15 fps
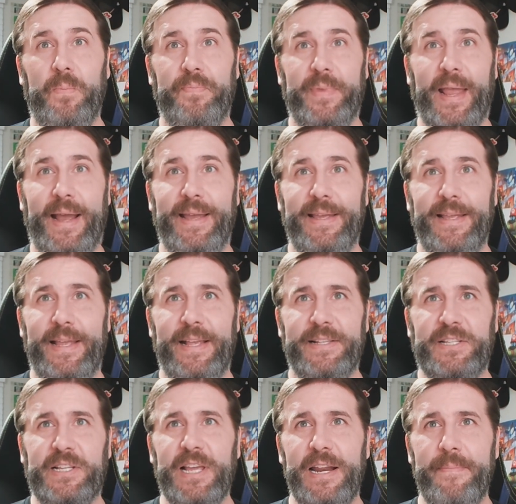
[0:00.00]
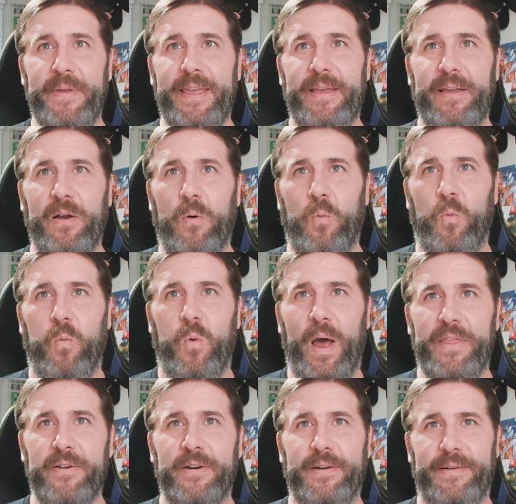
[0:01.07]
It's going to be
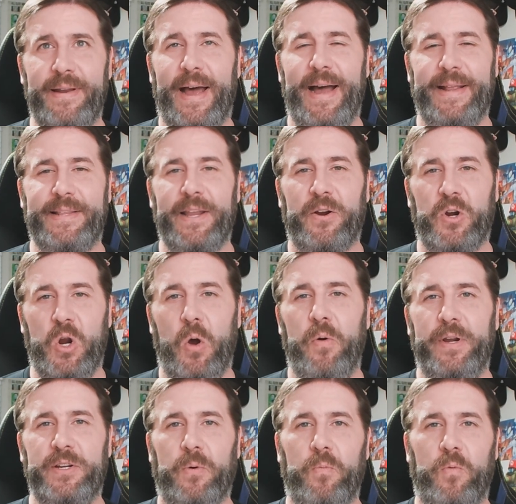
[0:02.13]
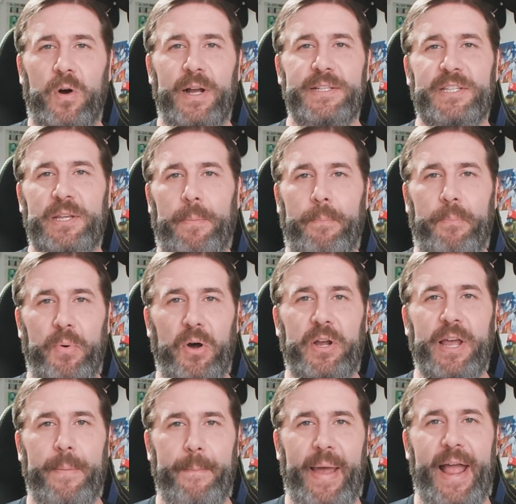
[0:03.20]
whether or not they're going to want to book
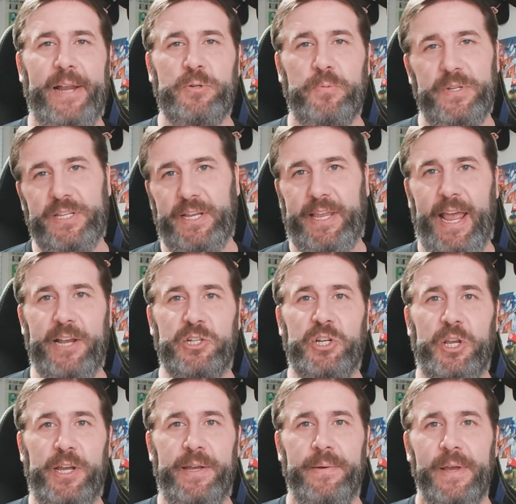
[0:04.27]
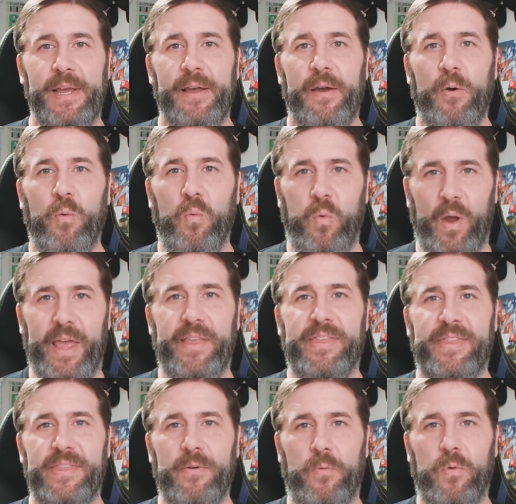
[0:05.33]
a match with Takeshita with
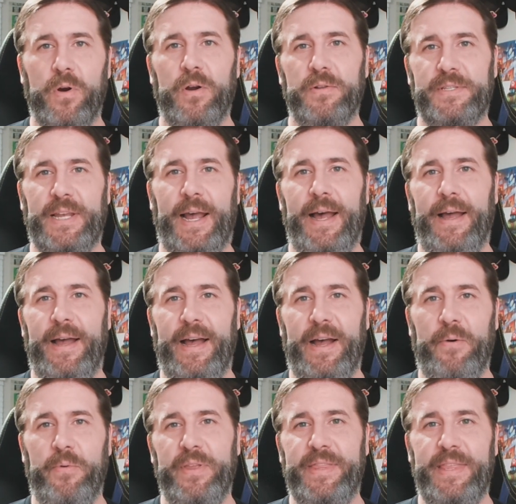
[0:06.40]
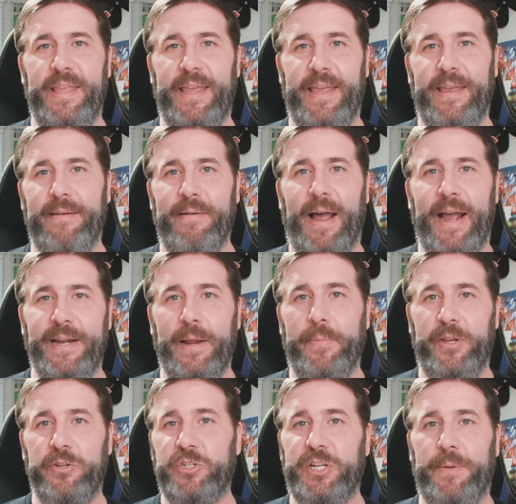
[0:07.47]
the with the
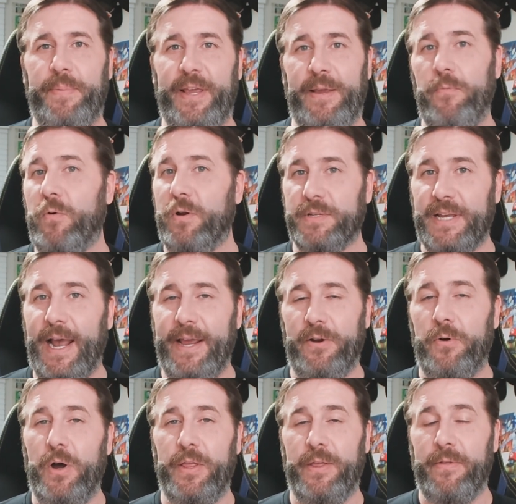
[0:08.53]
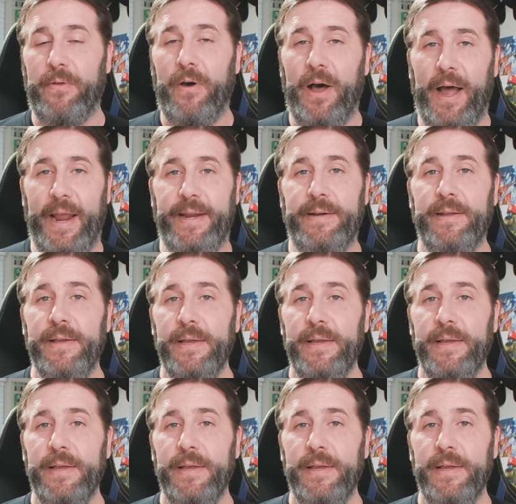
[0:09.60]
IWGP World Title on the line